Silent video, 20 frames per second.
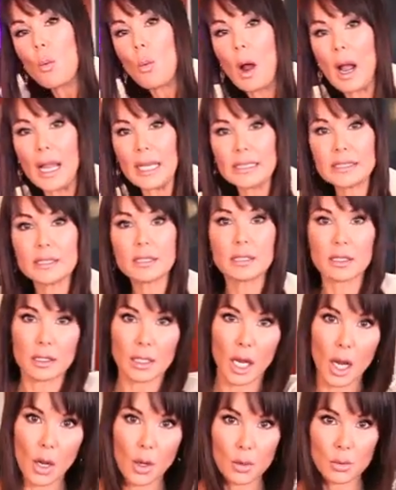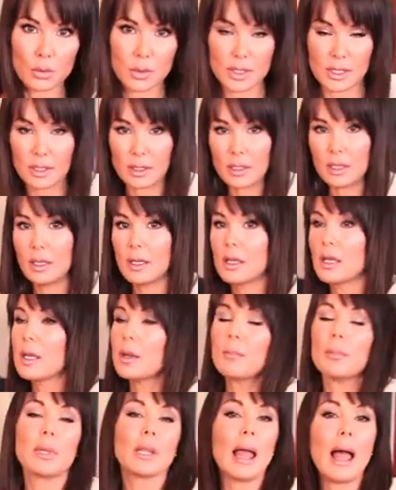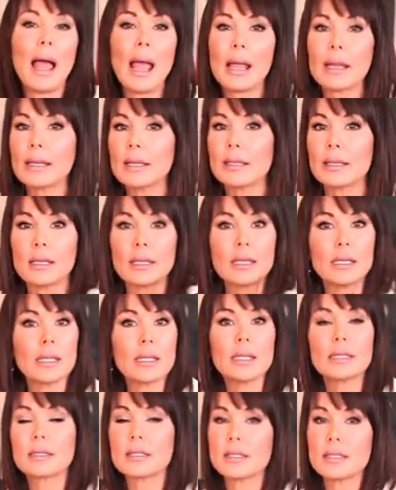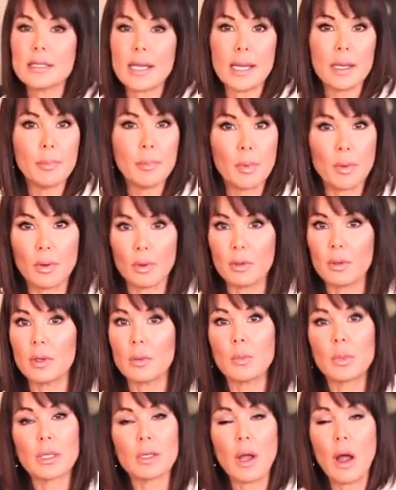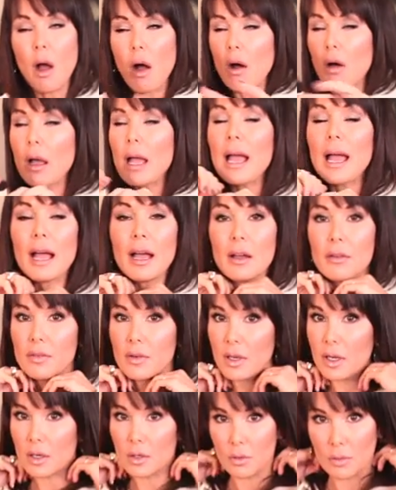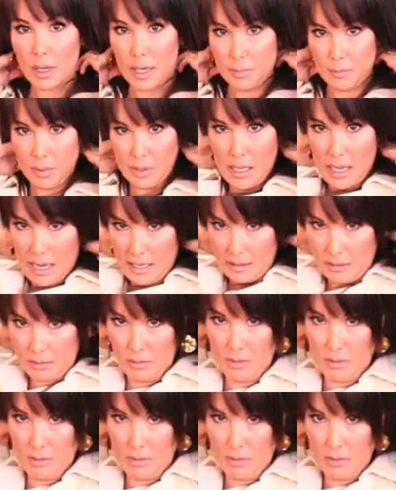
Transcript: white coat. Black is staple. We all have a great black